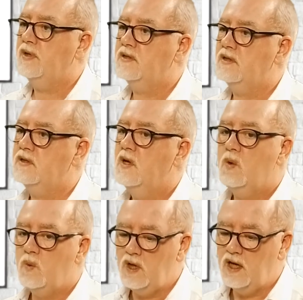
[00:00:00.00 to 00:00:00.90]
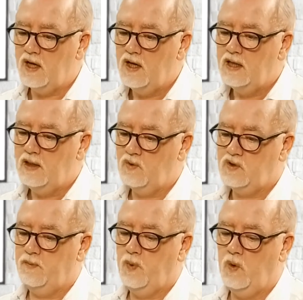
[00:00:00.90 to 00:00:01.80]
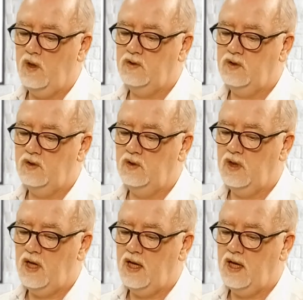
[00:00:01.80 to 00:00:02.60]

a business where they will support them